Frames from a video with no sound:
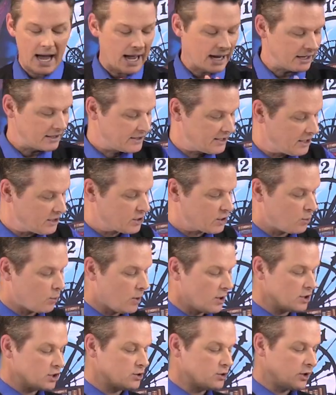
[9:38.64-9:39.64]
I can teach you
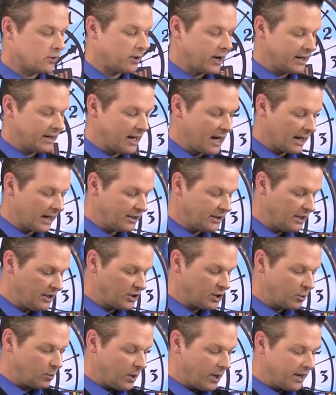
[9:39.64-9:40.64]
one trick right now. I can
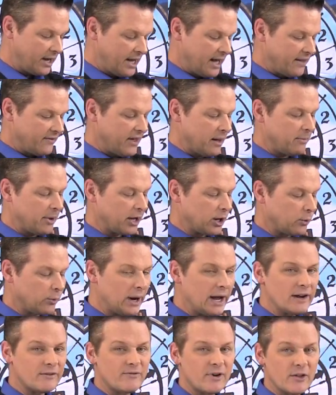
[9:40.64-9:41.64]
teach you one that my
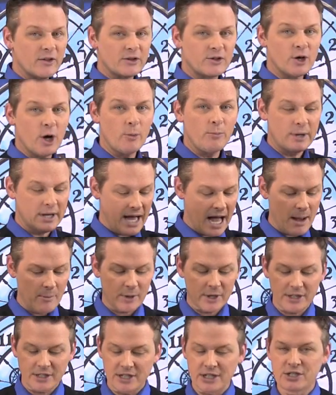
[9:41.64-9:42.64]
grandfather taught me. I'm
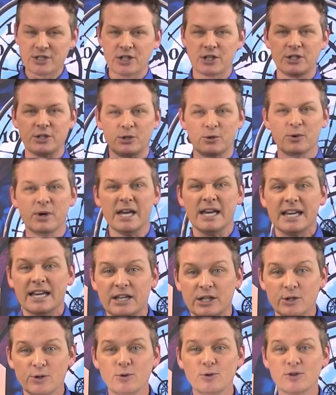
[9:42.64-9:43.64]
going to teach it to you.
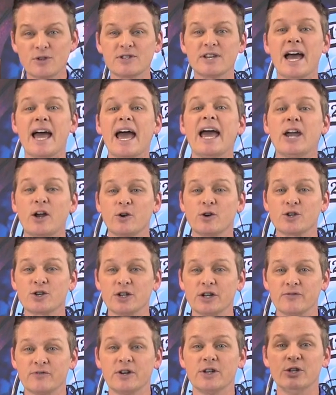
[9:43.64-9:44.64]
It uses a
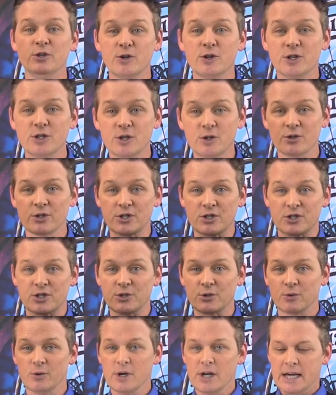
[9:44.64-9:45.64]
handkerchief, and you can do this
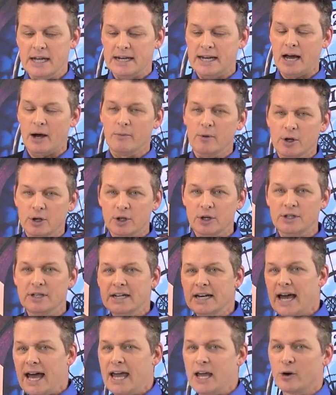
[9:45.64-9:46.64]
too. Now, you
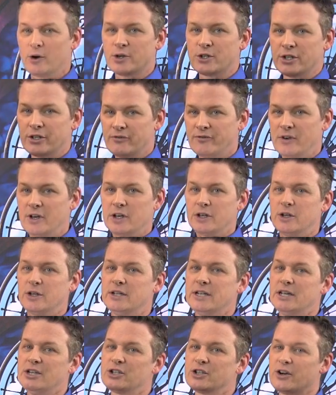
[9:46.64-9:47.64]
need a handkerchief. You
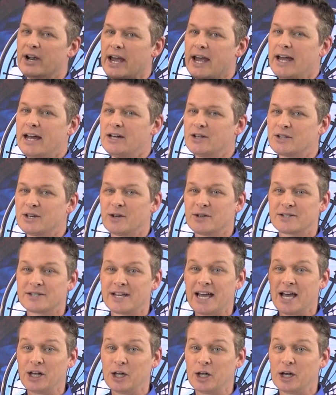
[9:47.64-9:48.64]
need your hands.
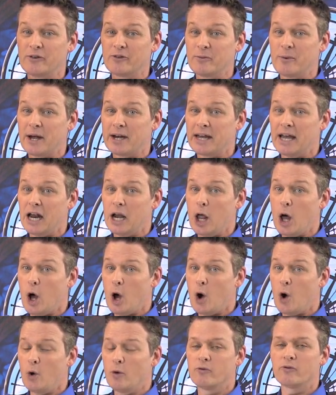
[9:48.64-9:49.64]
Say hello to everybody.
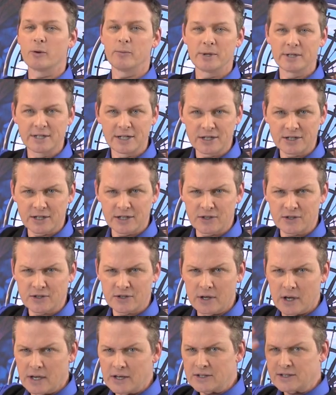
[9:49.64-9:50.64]
Hello from a
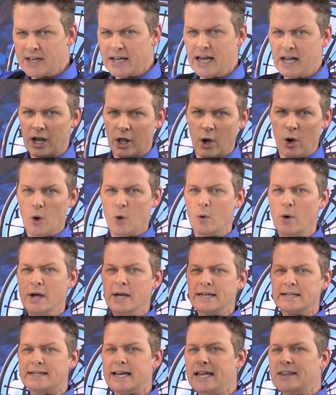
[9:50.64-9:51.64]
distance. Say hello.
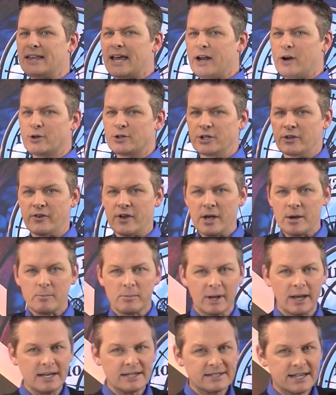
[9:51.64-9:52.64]
Take the handkerchief.
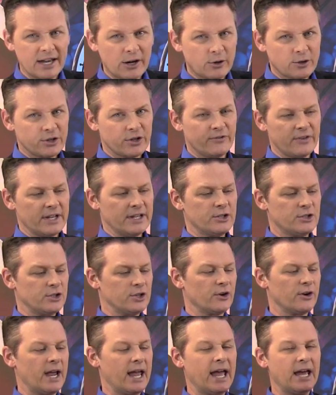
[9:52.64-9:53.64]
Place the handkerchief into
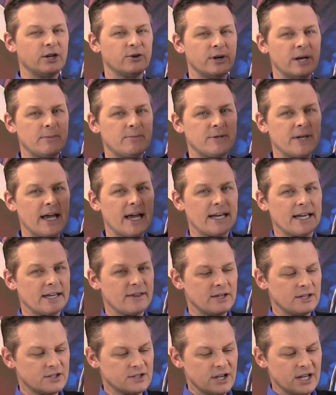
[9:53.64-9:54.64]
your hand, your empty hand
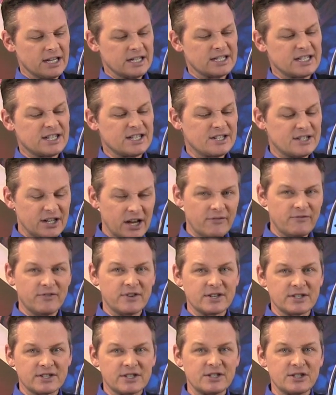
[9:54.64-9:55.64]
like this. Stuff
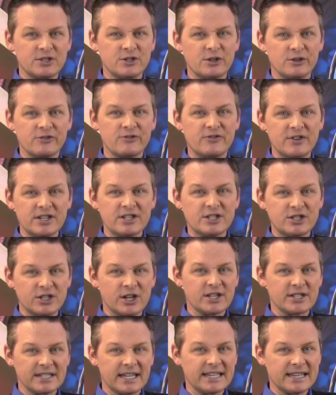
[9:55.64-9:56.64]
this into your fist
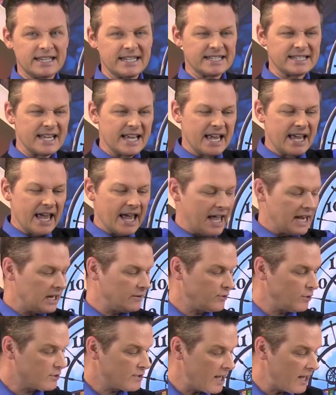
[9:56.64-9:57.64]
just like this. And
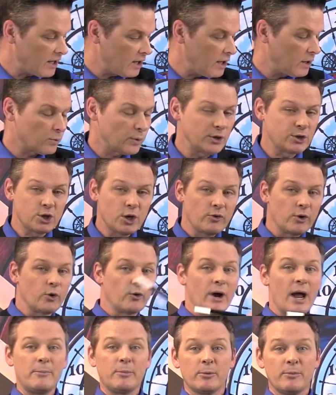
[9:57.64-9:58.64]
if you take and reach over and
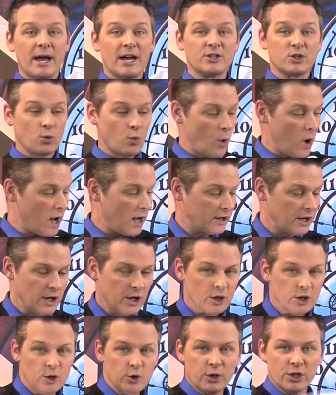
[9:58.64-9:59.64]
grab your magic wand,
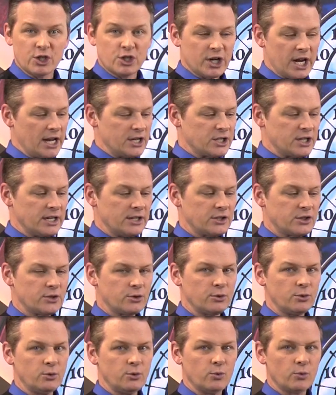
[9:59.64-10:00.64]
you can change it
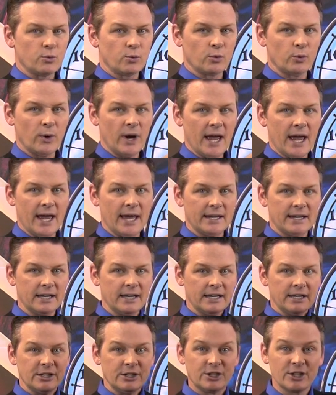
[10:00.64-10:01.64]
into red
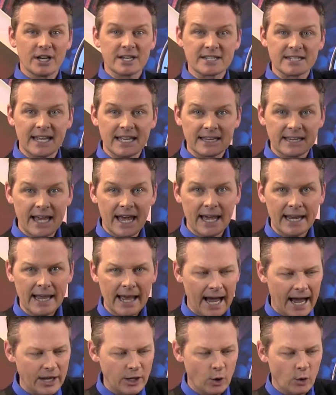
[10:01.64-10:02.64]
just like that.
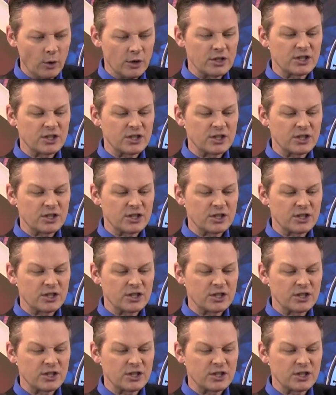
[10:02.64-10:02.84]
I know.